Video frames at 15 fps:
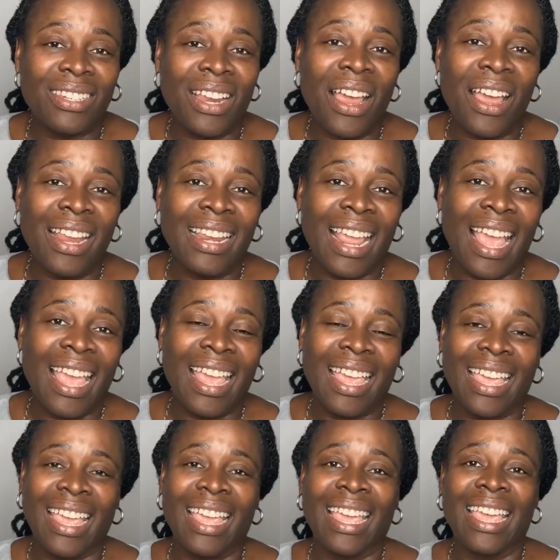
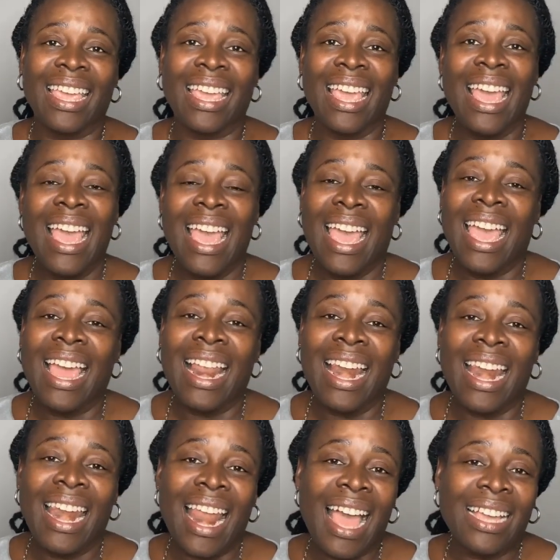journey
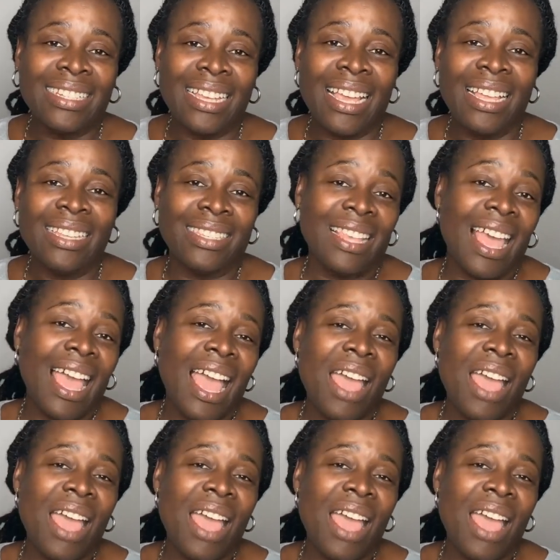and lightens